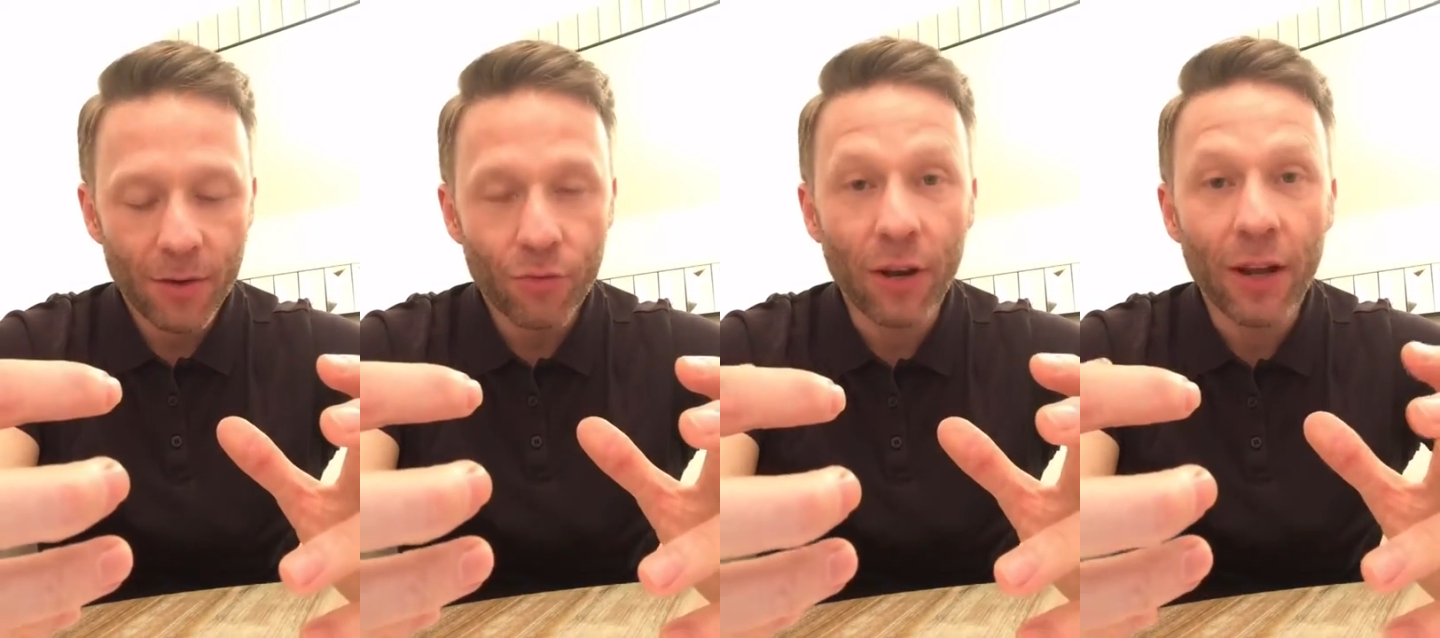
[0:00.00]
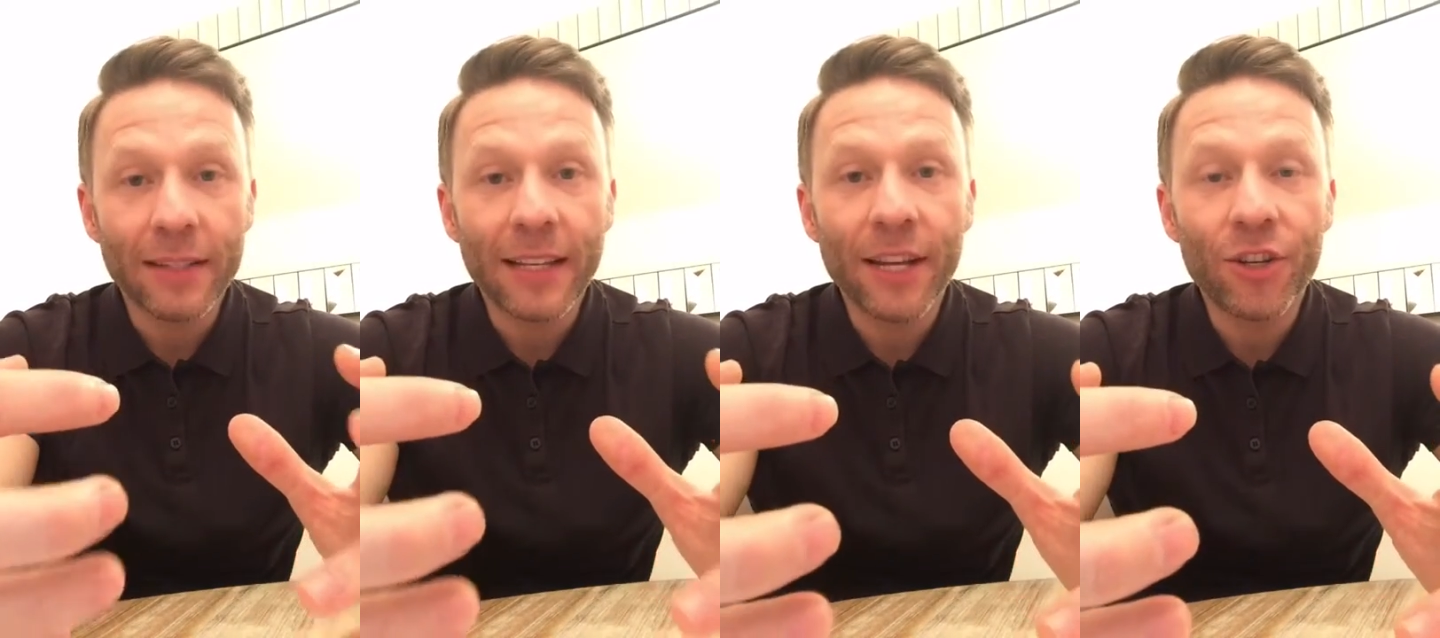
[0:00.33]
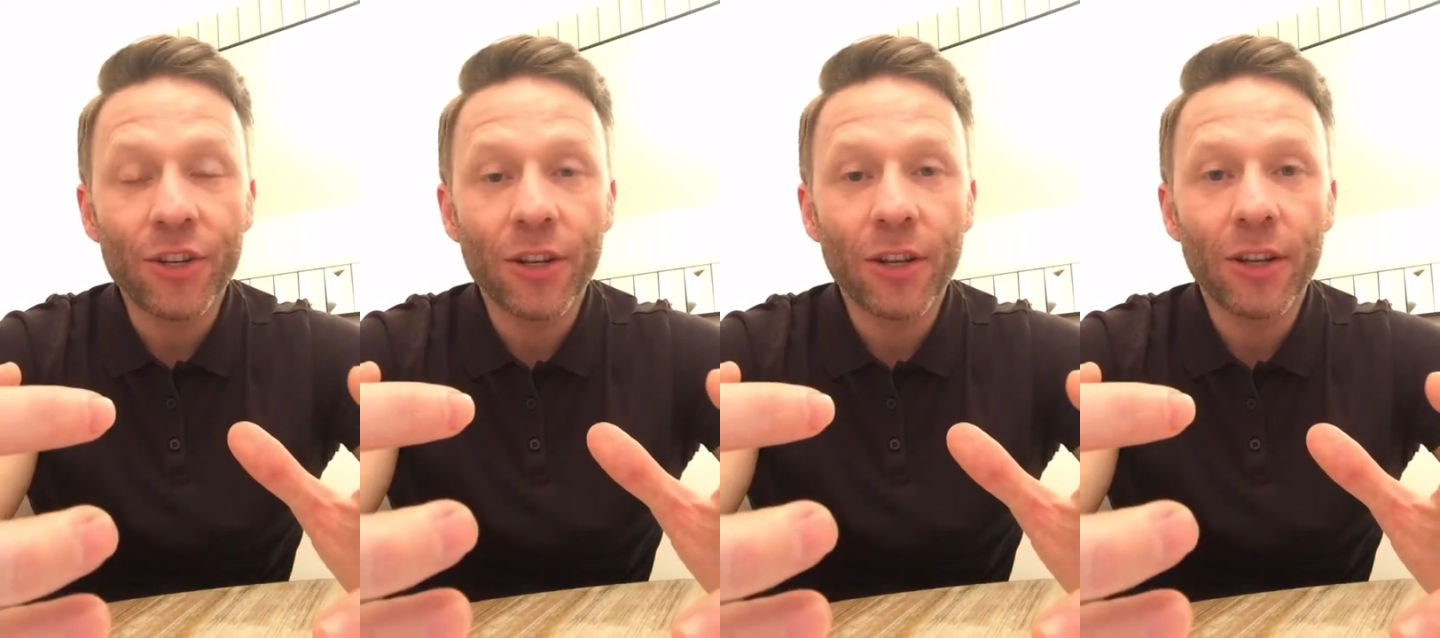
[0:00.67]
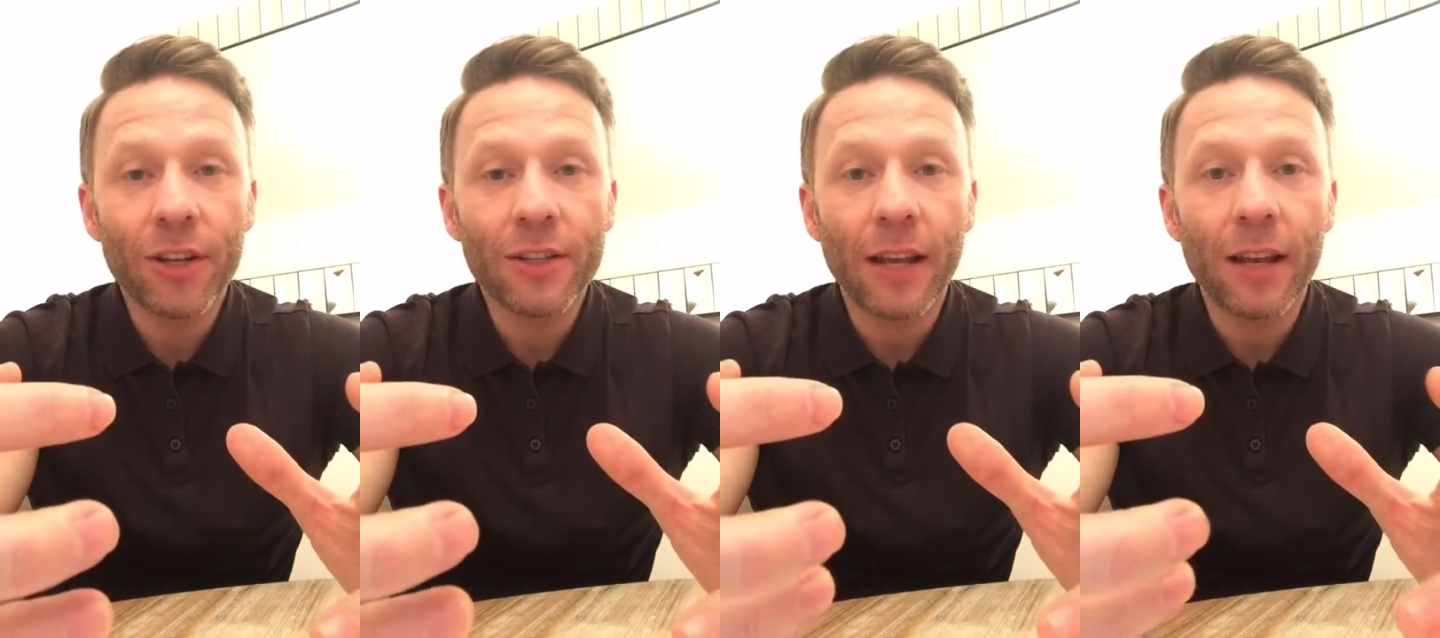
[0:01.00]

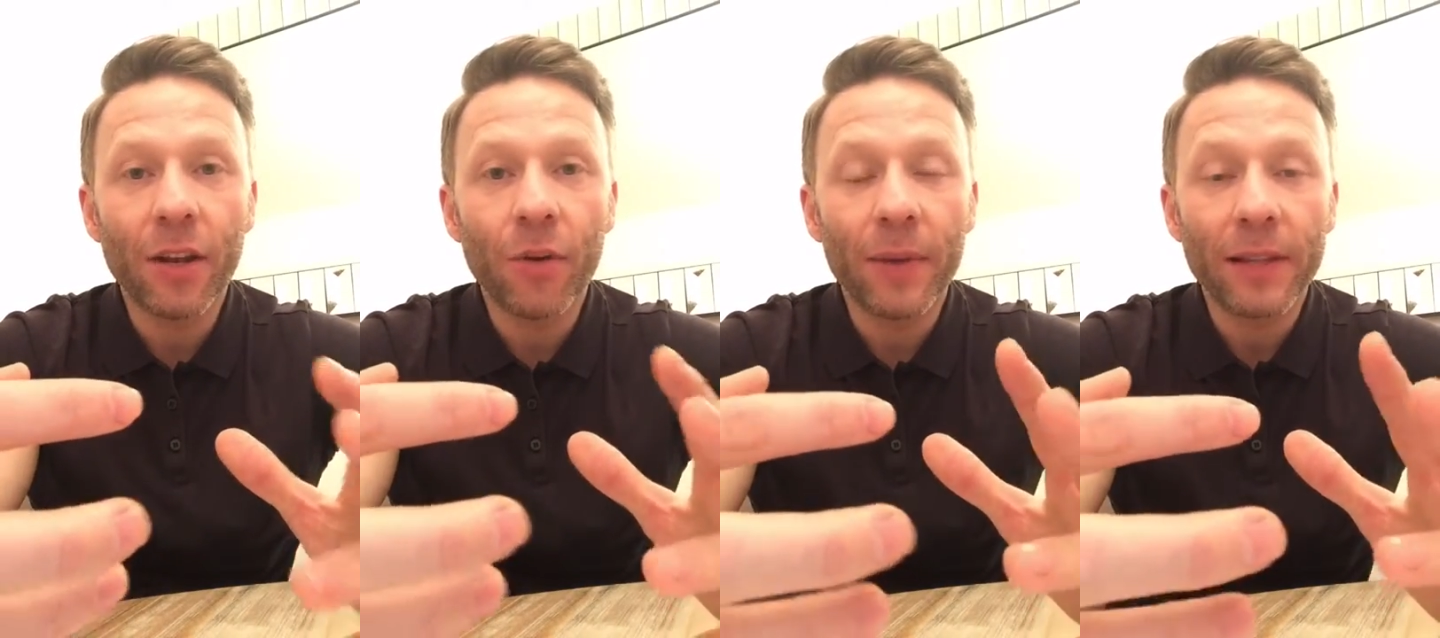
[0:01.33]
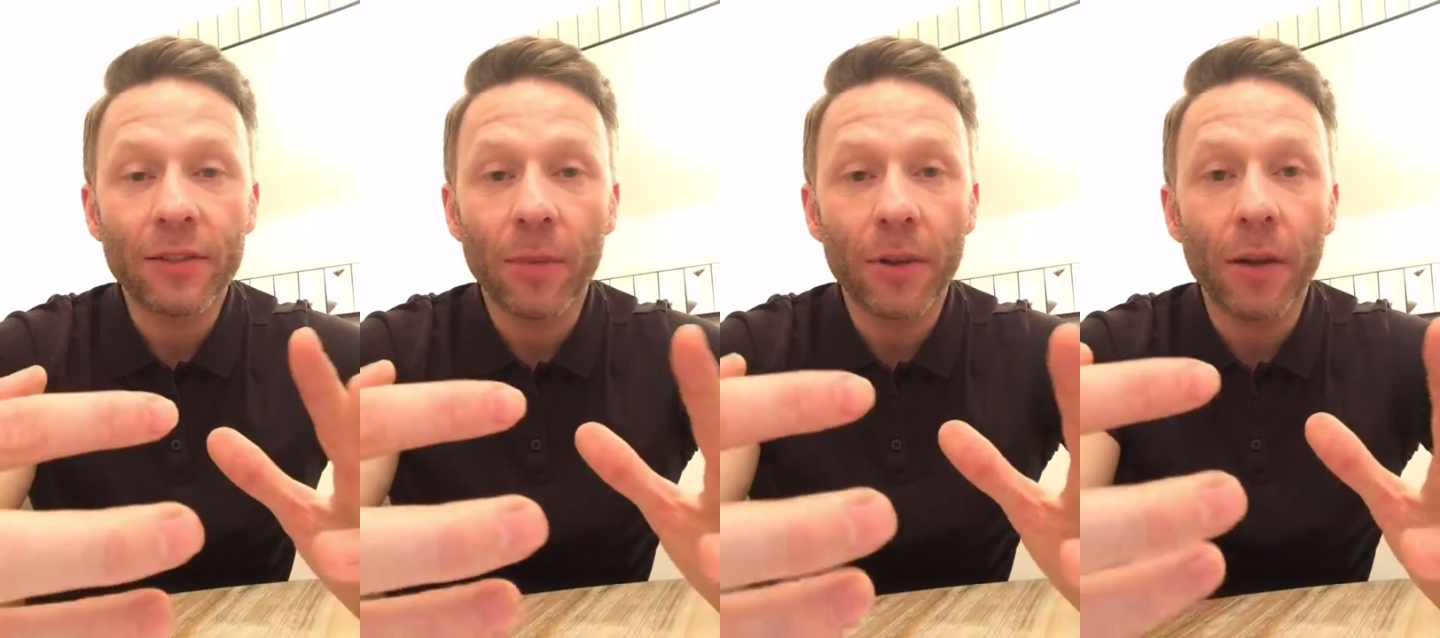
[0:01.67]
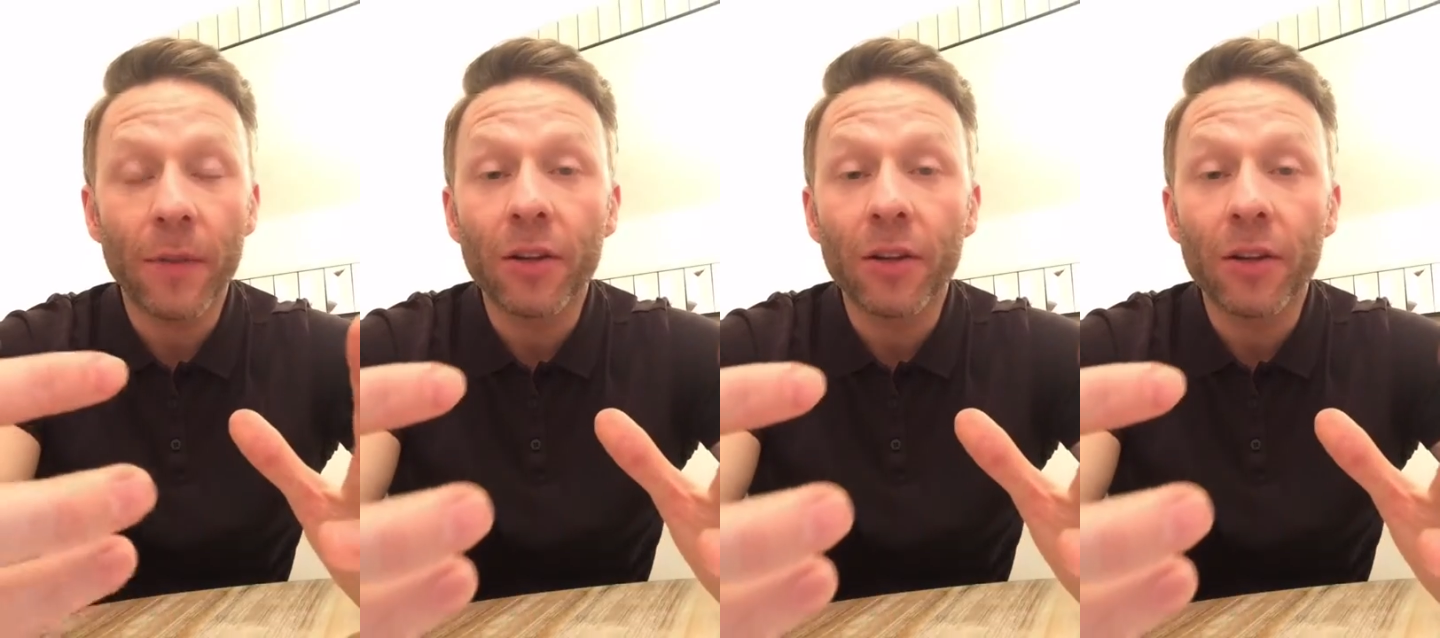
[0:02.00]
realizations and a little bit opening up.